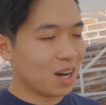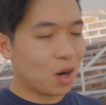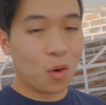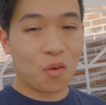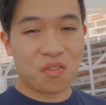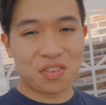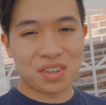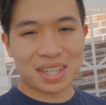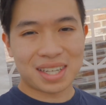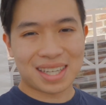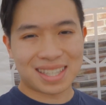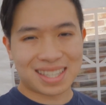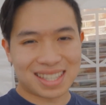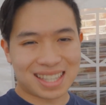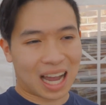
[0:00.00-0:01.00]
Hopefully,
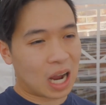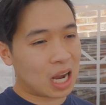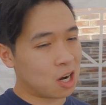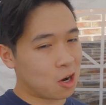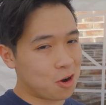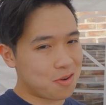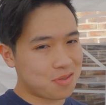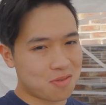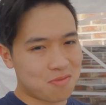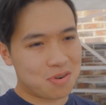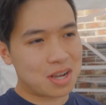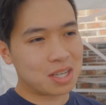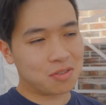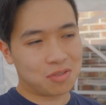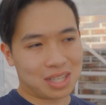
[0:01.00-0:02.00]
it, I heard the
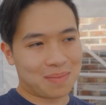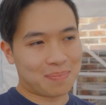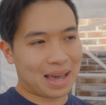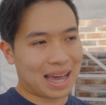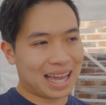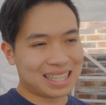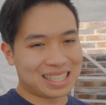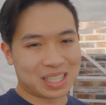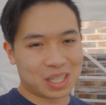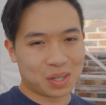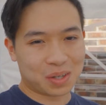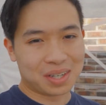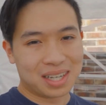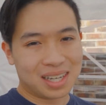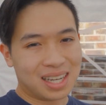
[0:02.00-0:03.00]
rear is really bad,
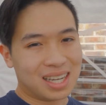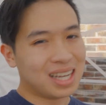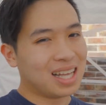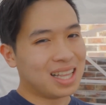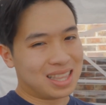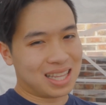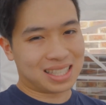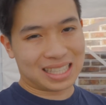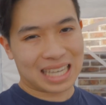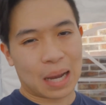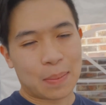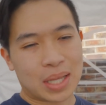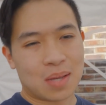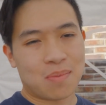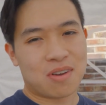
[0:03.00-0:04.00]
so let's see how
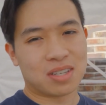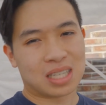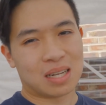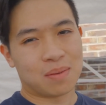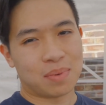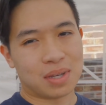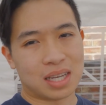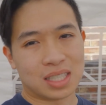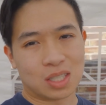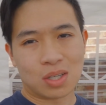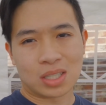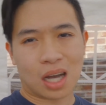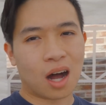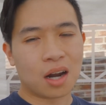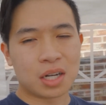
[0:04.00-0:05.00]
bad the rear is gonna be. So
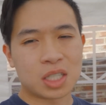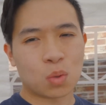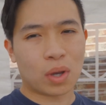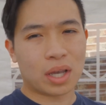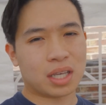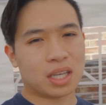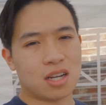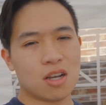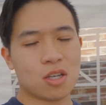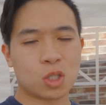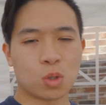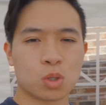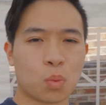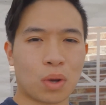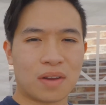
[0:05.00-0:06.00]
he's on his way here,
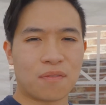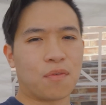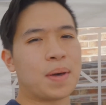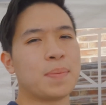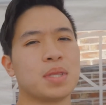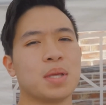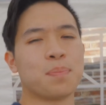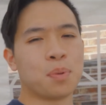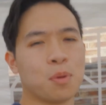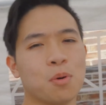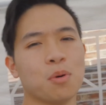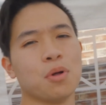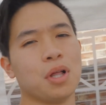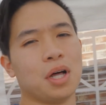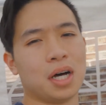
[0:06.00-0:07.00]
so just waiting for him to
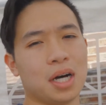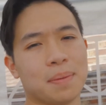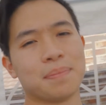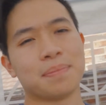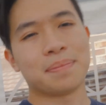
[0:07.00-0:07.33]
pull up.